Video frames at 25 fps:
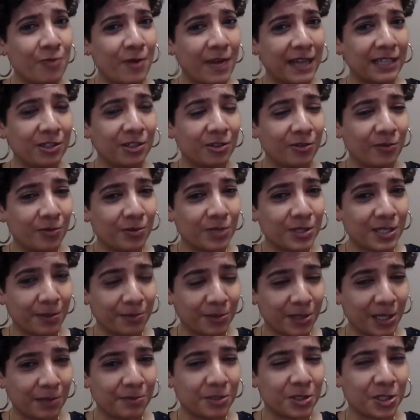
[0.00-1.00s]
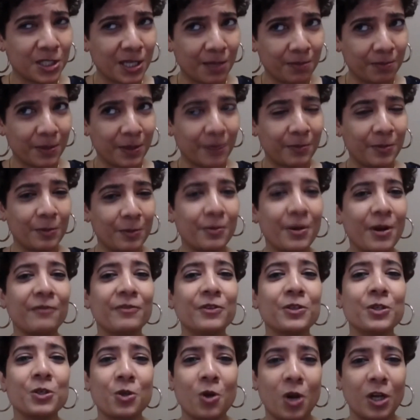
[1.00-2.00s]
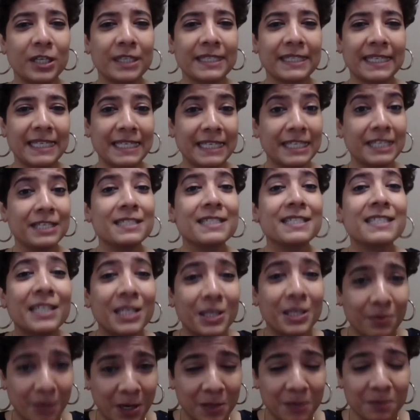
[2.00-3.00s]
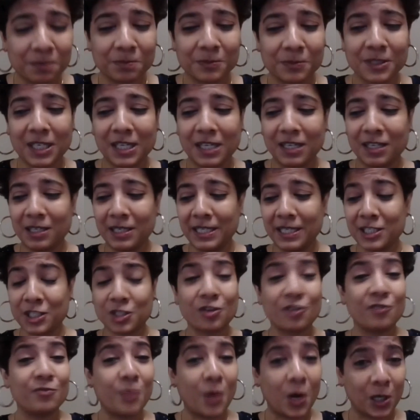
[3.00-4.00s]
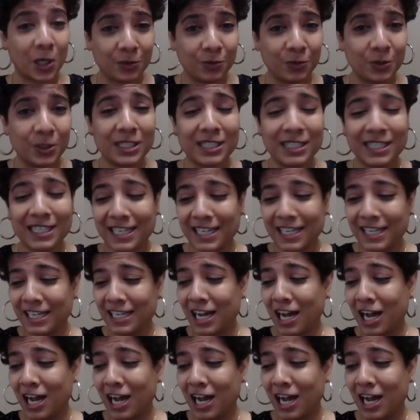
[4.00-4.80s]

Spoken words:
rather, sometimes some people prefer to call it Indian cinema instead of Bollywood.